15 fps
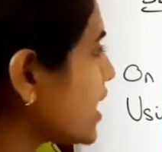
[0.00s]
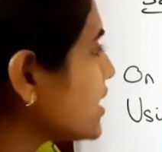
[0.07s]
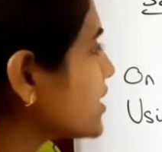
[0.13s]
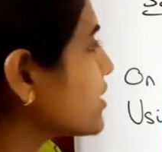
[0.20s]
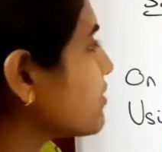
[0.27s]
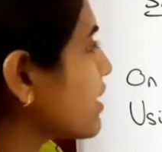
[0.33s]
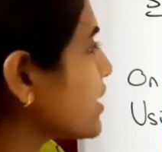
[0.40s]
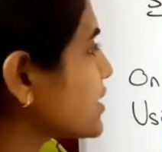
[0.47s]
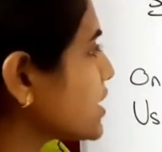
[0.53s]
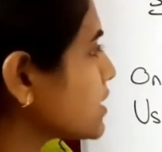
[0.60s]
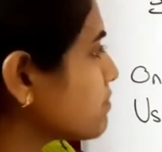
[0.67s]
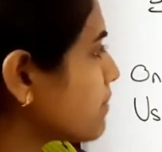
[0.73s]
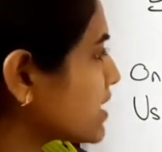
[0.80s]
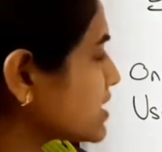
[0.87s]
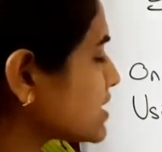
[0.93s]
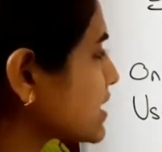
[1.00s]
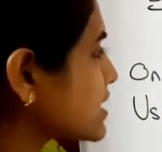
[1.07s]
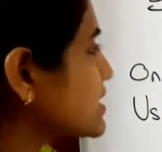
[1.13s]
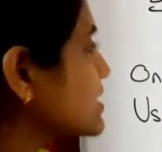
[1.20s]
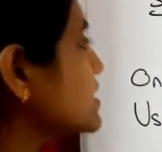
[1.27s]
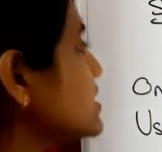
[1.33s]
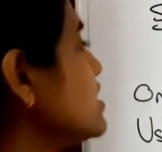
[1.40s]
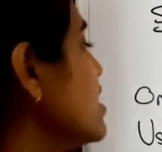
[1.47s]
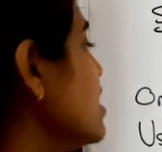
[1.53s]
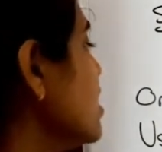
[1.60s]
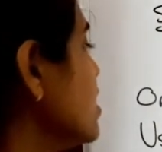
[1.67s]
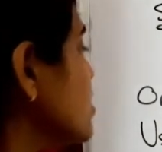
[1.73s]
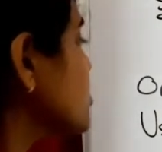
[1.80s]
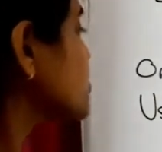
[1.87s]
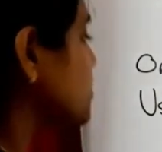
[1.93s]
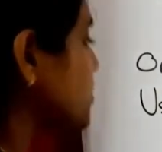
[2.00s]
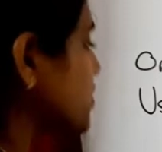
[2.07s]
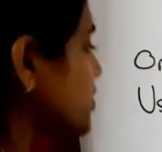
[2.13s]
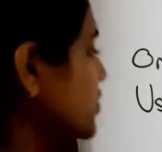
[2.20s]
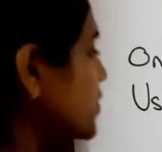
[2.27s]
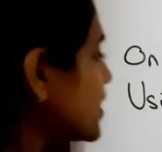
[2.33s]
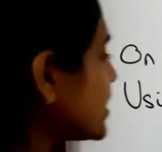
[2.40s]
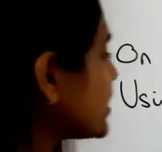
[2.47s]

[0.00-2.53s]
divided by 6. So Euclid